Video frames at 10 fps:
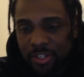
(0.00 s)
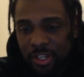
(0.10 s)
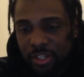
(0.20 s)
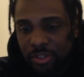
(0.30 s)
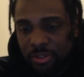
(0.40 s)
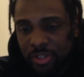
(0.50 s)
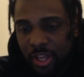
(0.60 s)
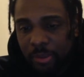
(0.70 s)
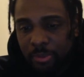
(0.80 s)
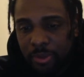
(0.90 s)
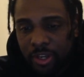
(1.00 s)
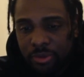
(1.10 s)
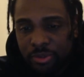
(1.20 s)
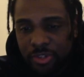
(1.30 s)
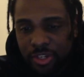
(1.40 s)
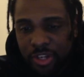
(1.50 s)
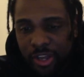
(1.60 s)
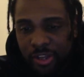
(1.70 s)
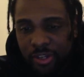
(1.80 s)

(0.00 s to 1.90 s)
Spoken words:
So I can use the up and I use the down